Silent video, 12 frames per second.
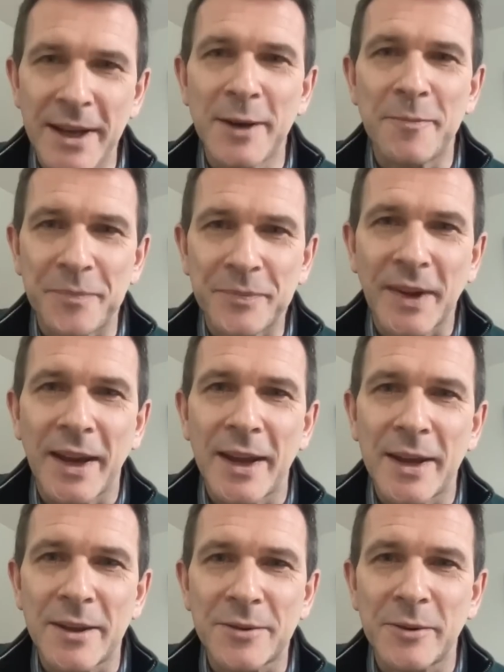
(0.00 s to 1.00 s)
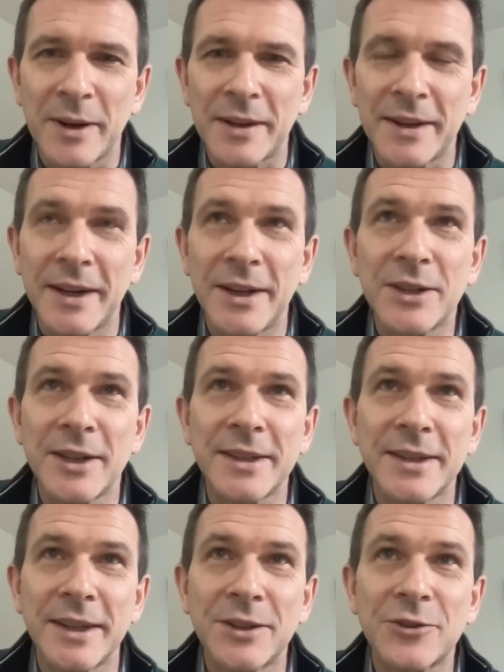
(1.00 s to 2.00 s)
year throughout the
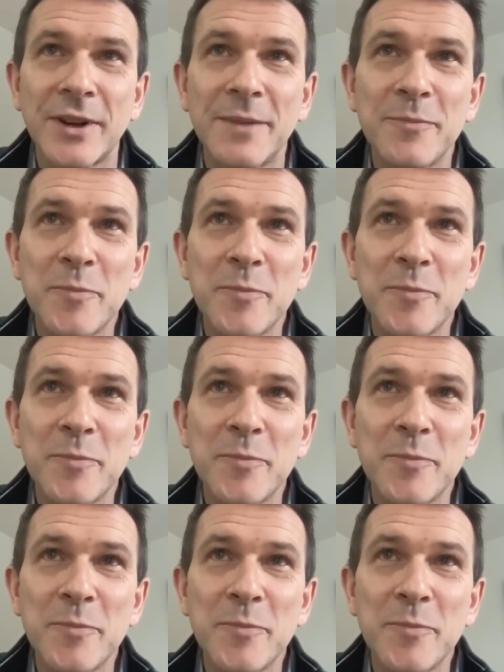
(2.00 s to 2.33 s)
NHS history.